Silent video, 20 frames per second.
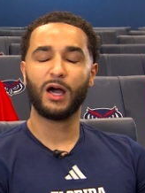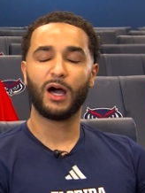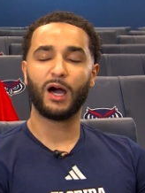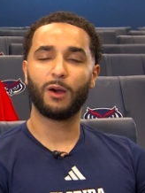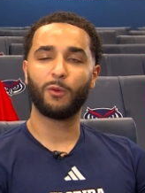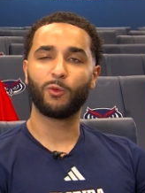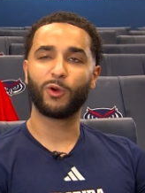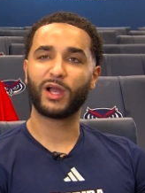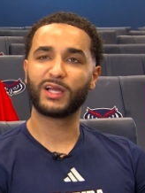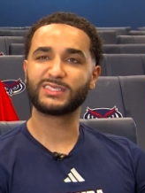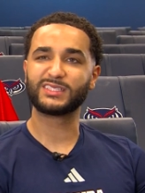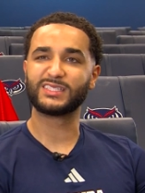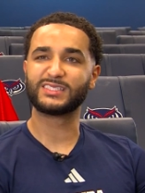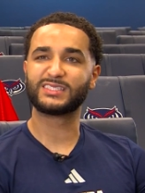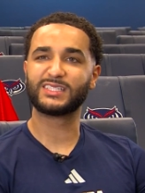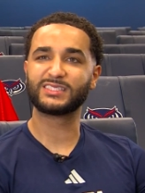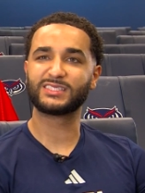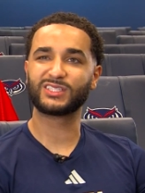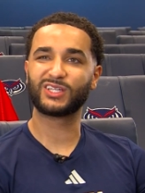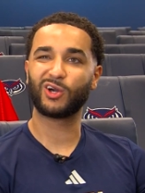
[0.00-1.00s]
Um, whereas an
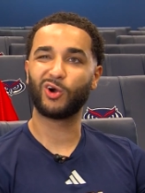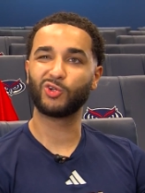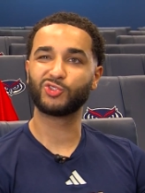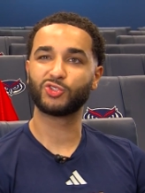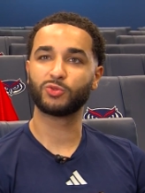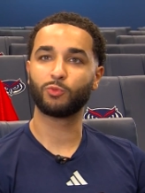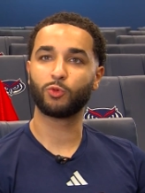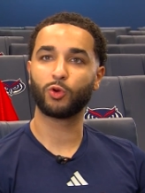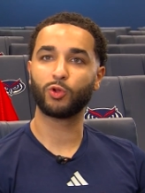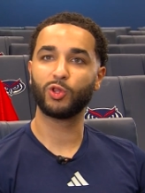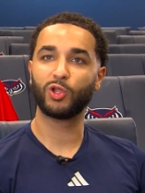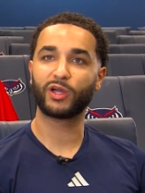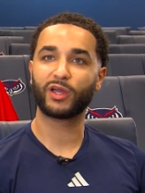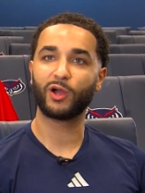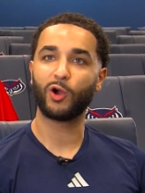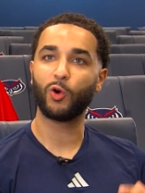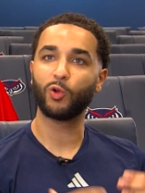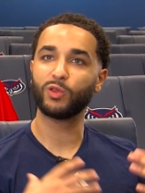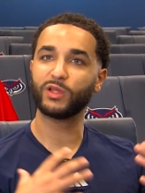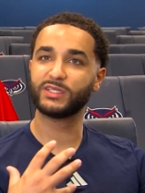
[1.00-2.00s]
assistant coach, you're more
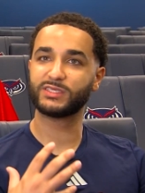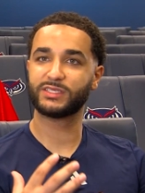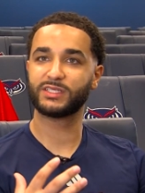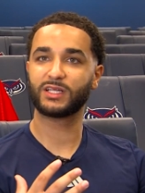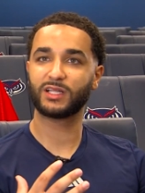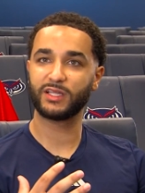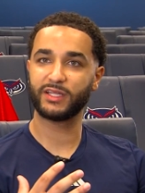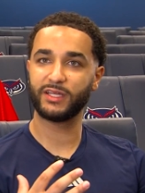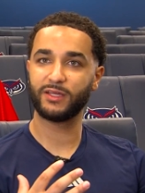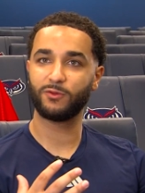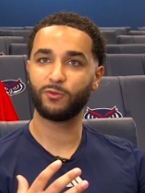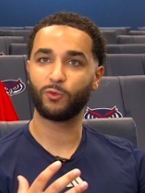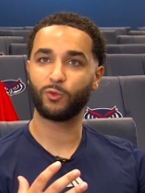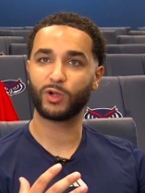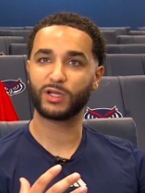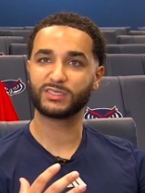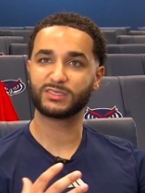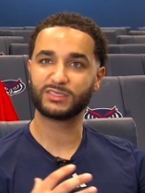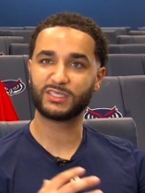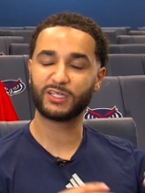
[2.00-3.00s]
looking holistically,
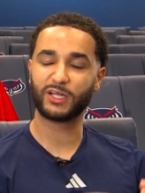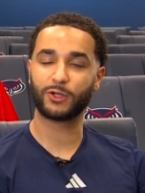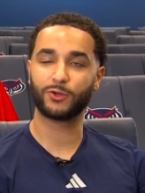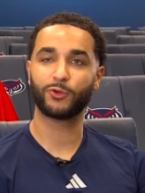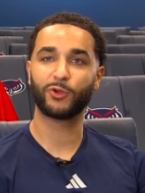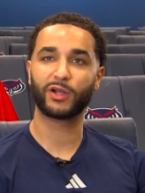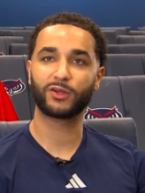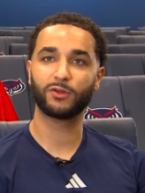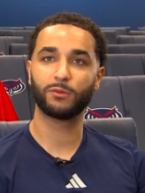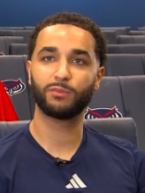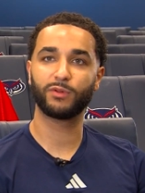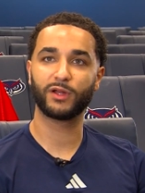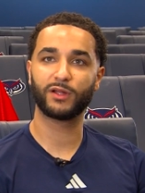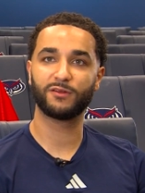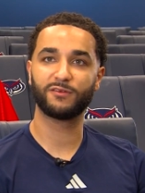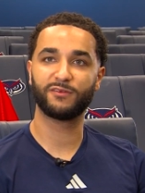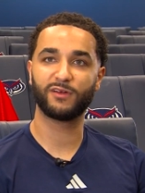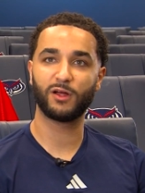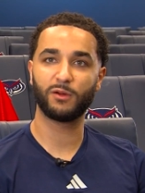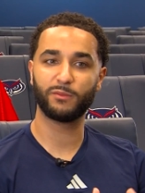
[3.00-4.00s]
whereas director of player
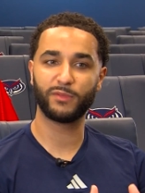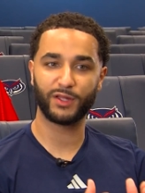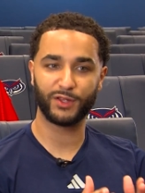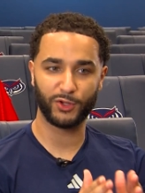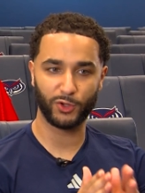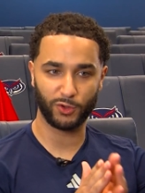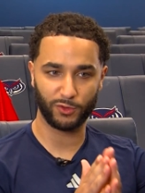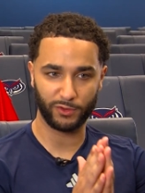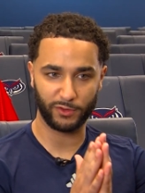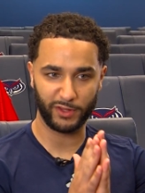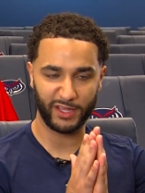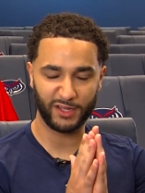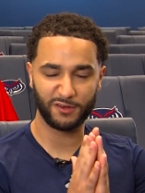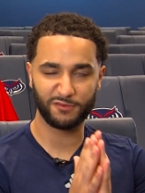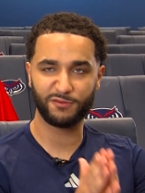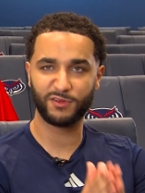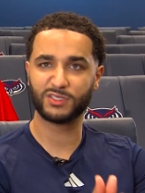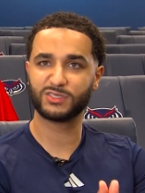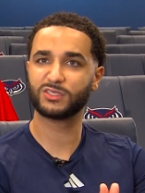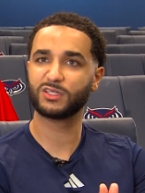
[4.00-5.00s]
development, you're
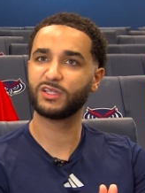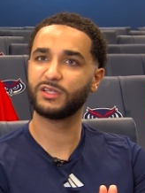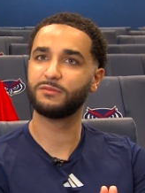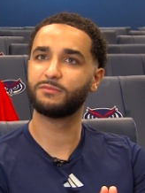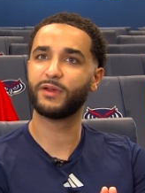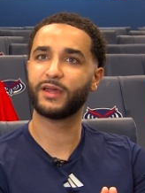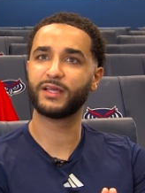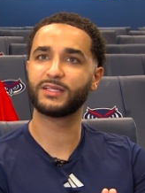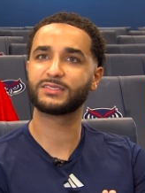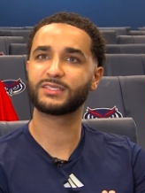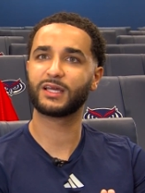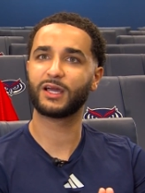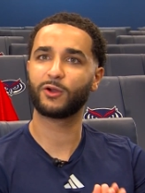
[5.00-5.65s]
individually based.